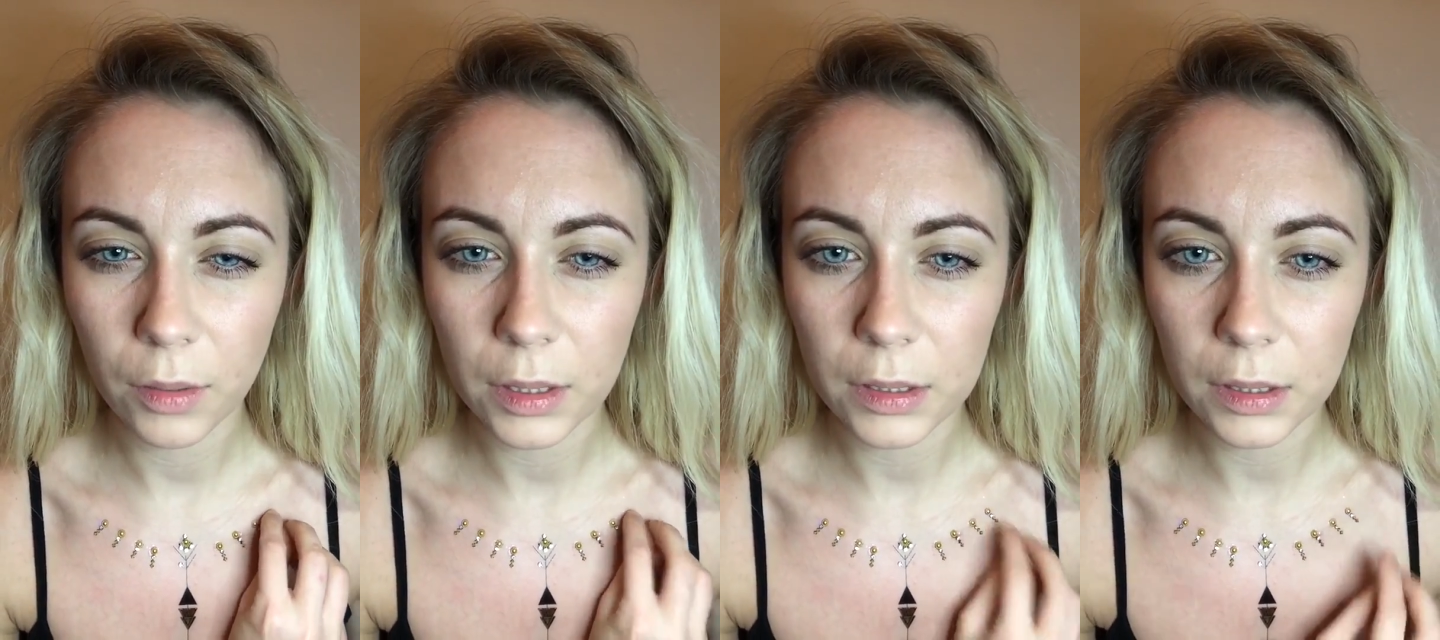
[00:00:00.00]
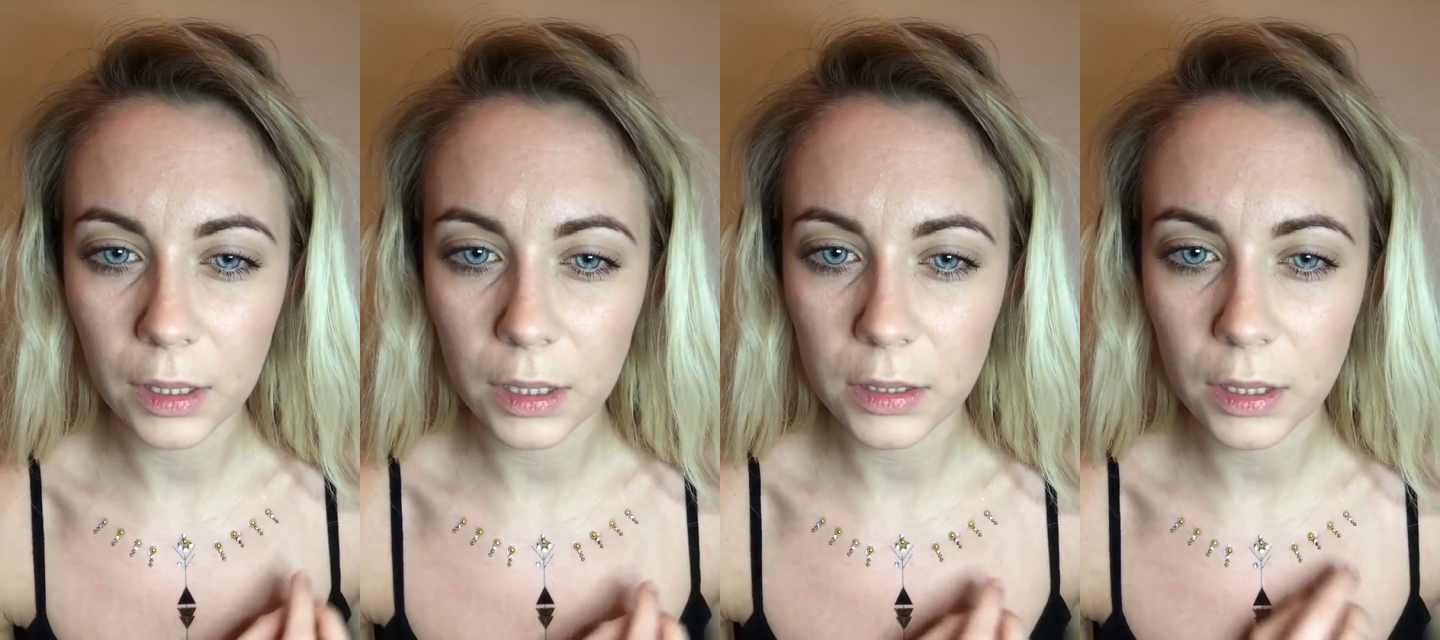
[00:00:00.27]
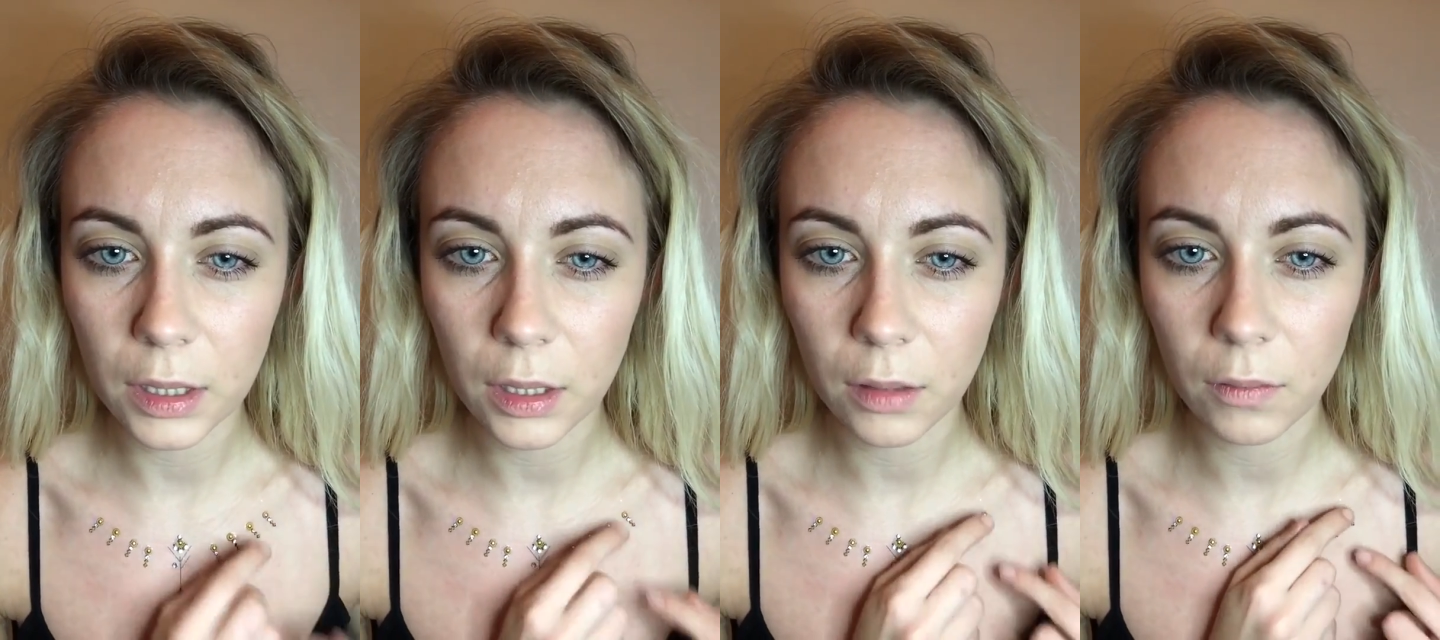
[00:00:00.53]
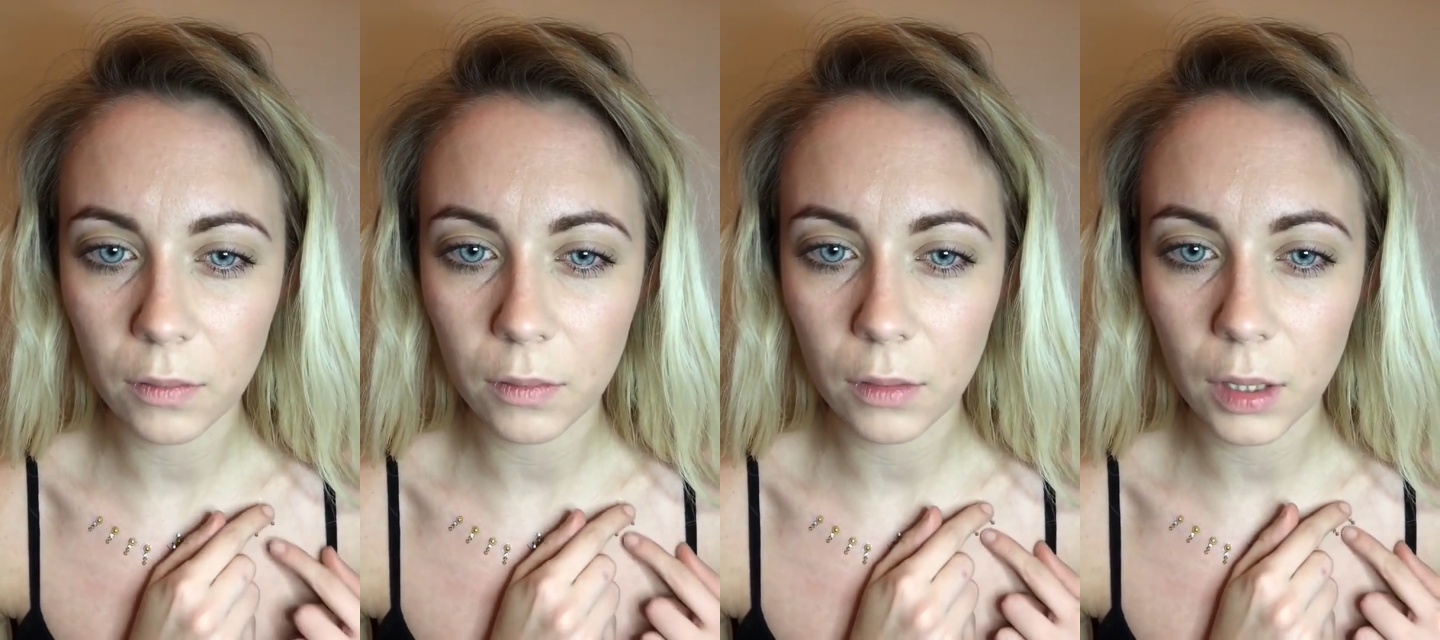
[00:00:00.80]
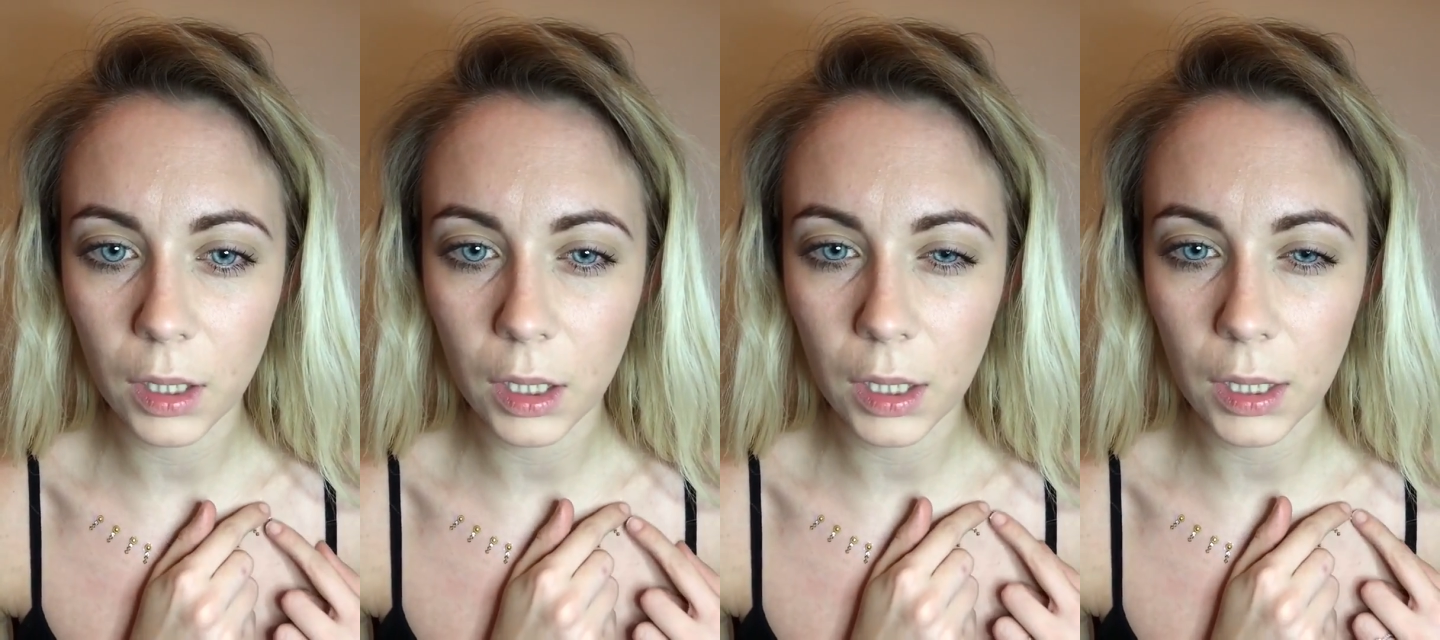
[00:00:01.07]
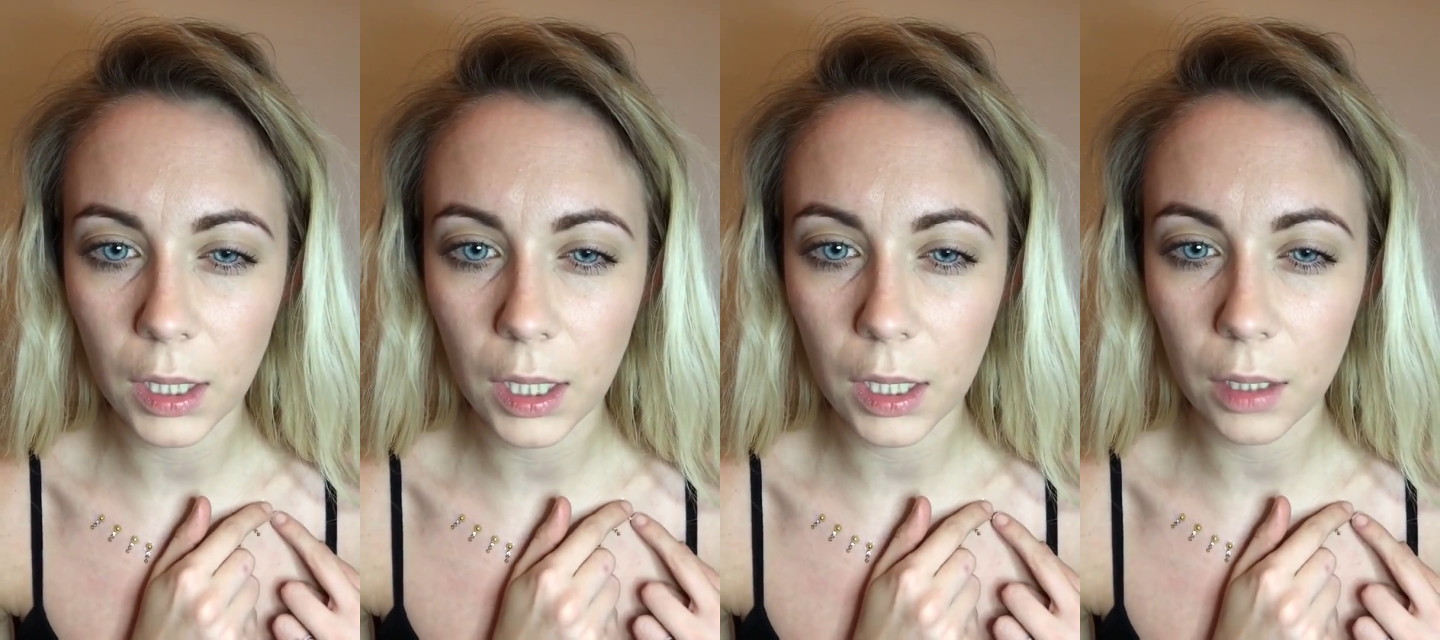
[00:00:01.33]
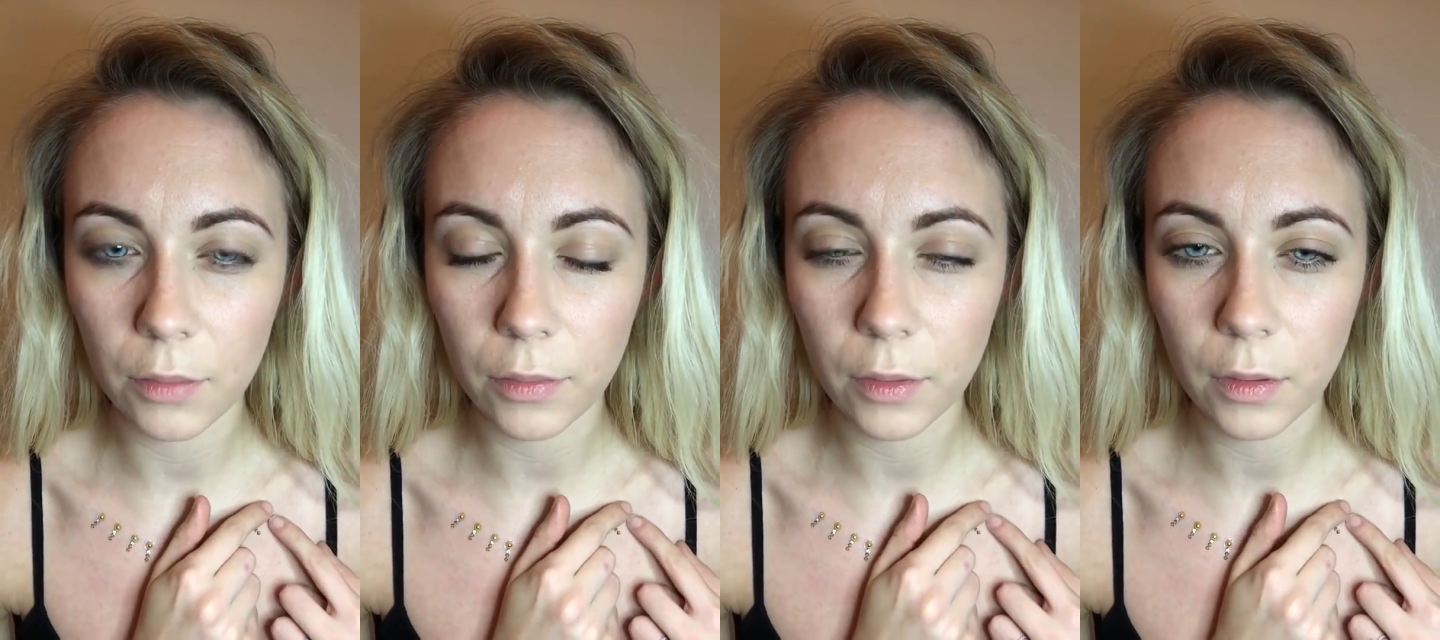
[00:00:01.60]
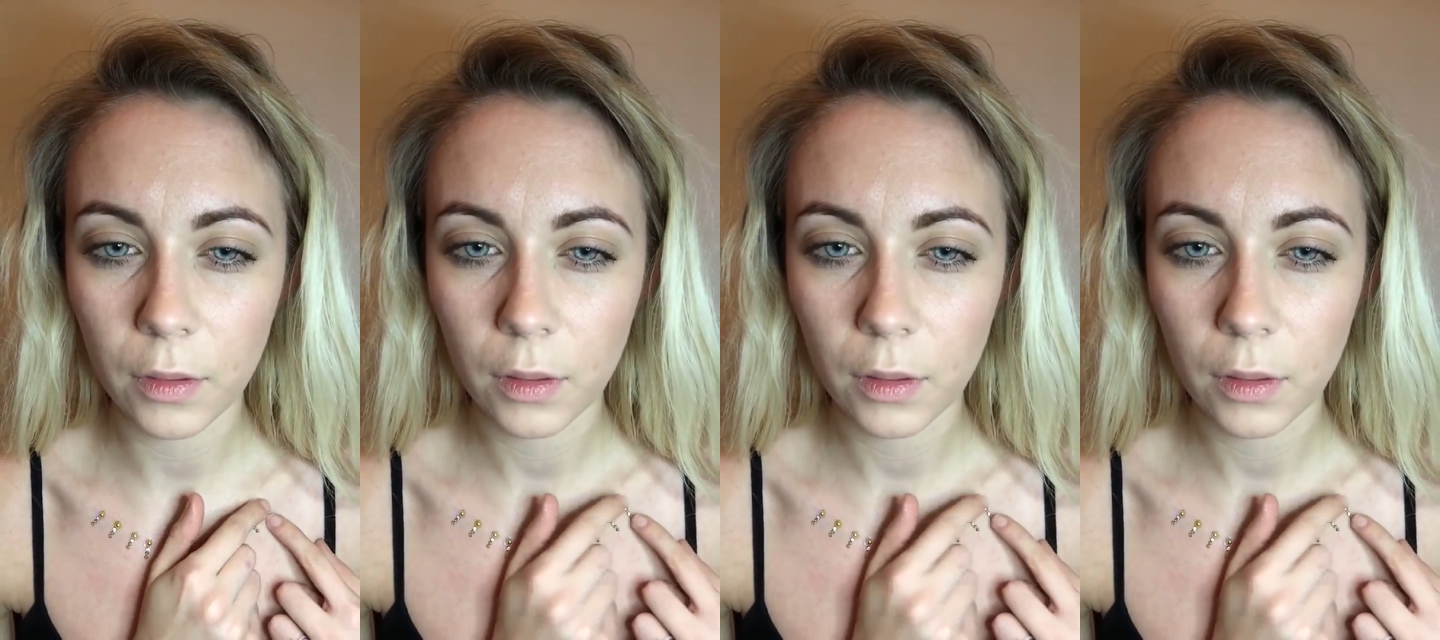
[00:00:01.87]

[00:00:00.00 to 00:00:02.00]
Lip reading: into this, I don't really have